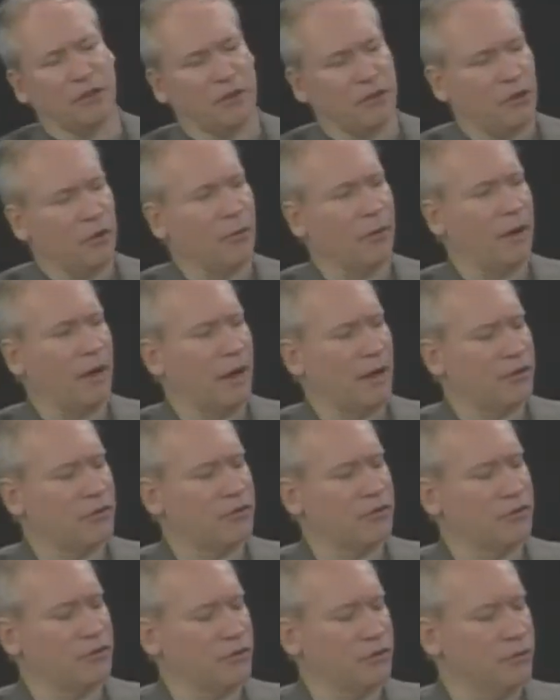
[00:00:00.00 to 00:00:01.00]
to get your
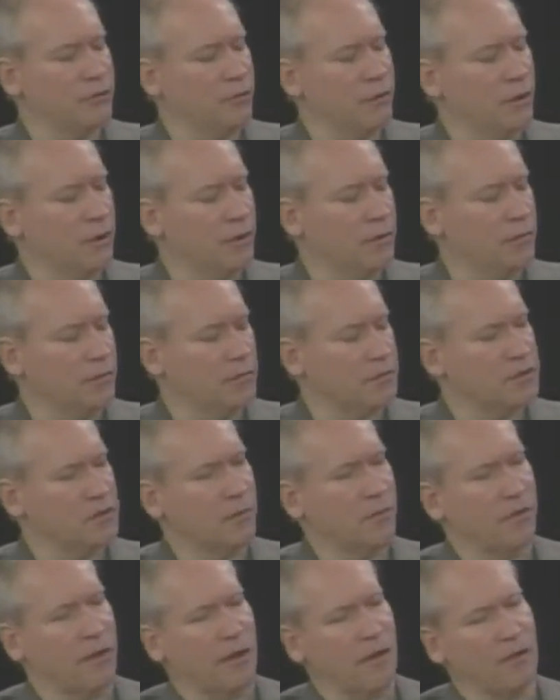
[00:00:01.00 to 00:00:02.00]
reaction to
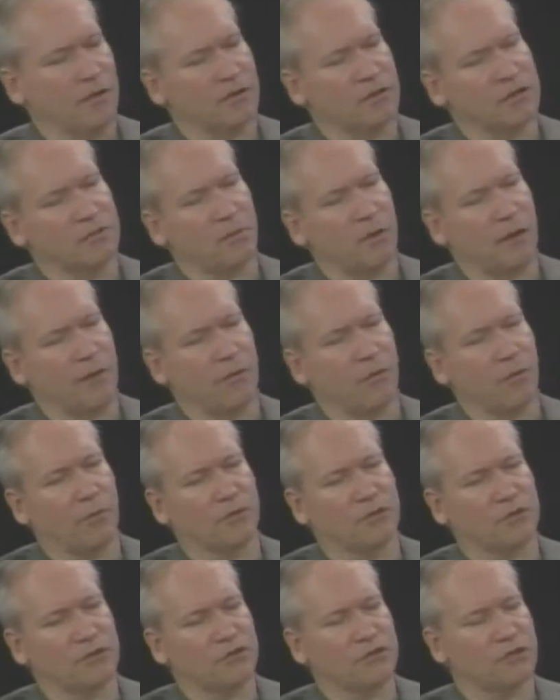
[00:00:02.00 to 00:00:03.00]
some of Alex's platform
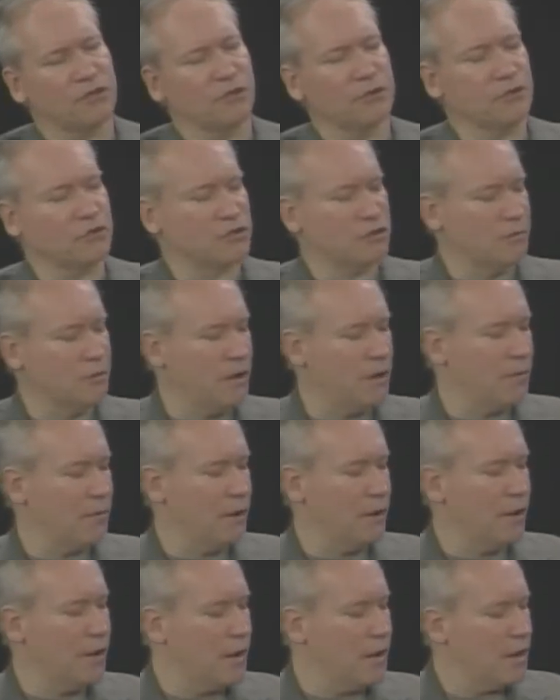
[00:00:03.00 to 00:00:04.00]
positions here in just a minute,
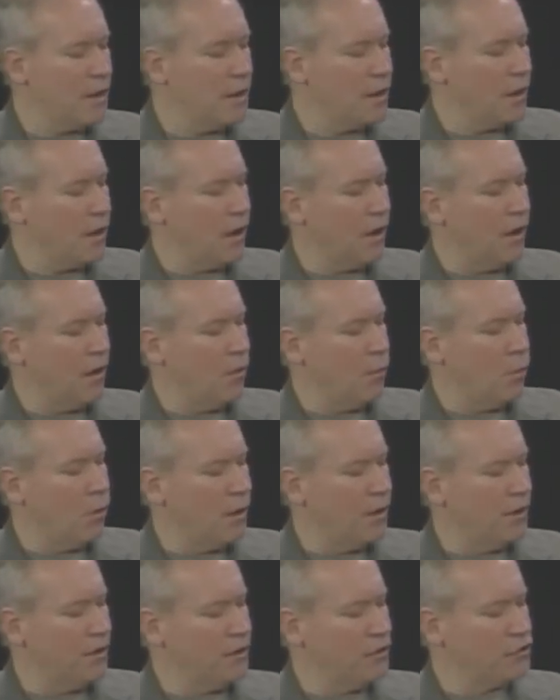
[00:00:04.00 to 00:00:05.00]
but
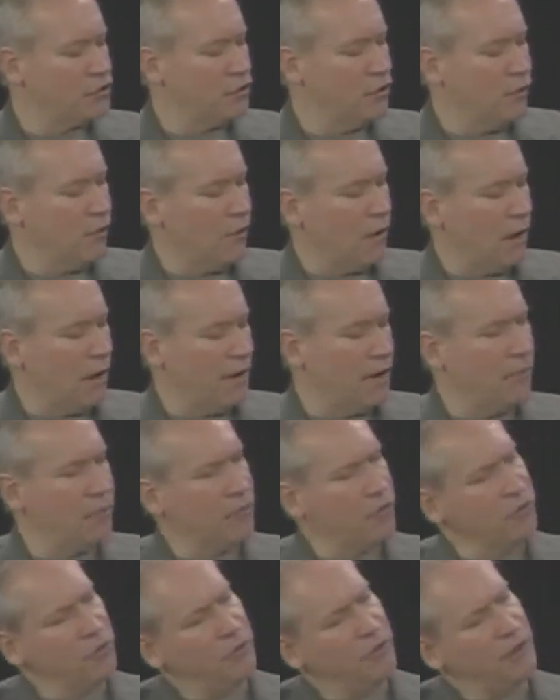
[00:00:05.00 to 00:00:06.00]
one additional item
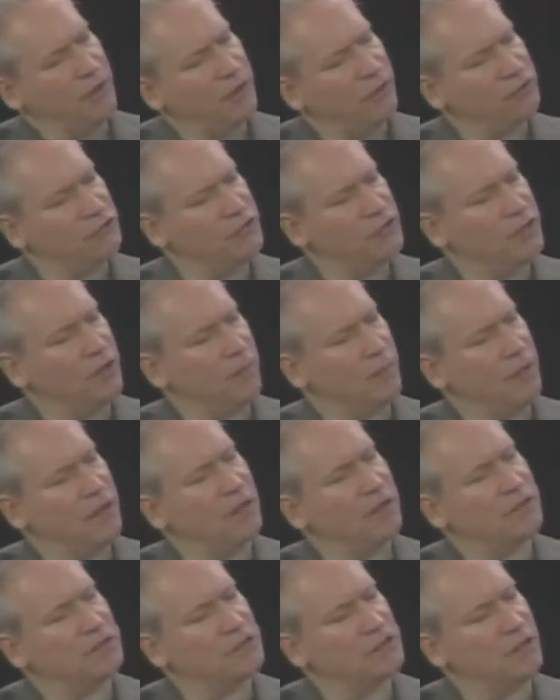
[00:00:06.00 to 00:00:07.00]
for you, the energy
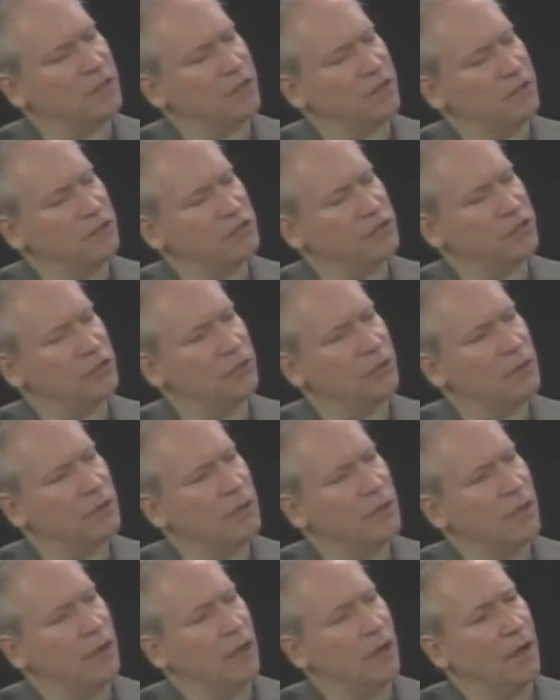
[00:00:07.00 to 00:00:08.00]
independence issue.
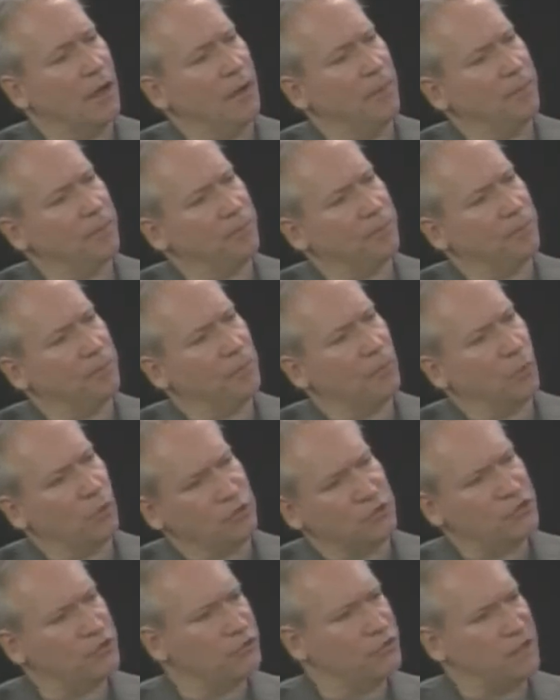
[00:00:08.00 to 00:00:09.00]

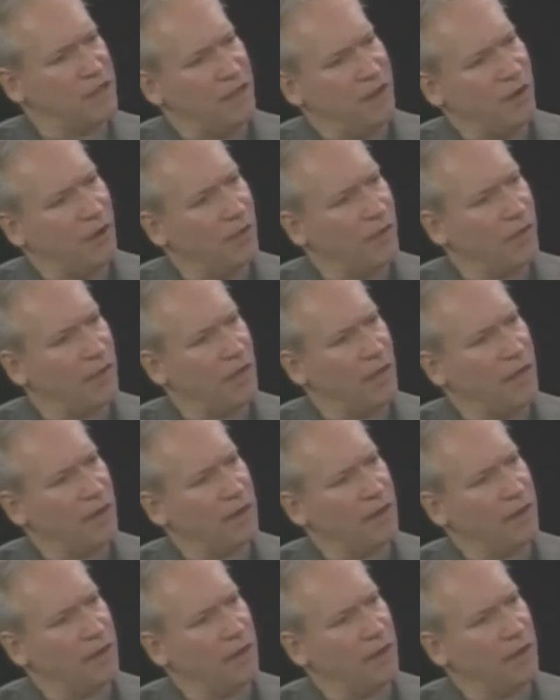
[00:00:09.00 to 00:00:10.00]
What's your take on
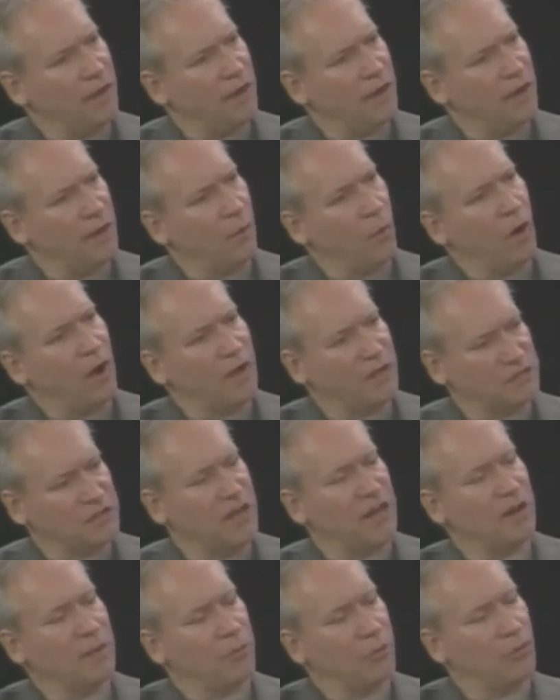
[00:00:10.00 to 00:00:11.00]
that, and why is
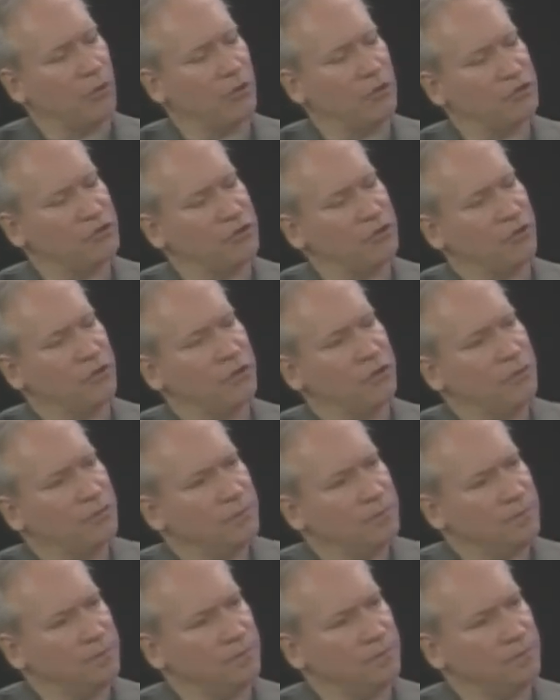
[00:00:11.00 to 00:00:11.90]
that an important issue to you?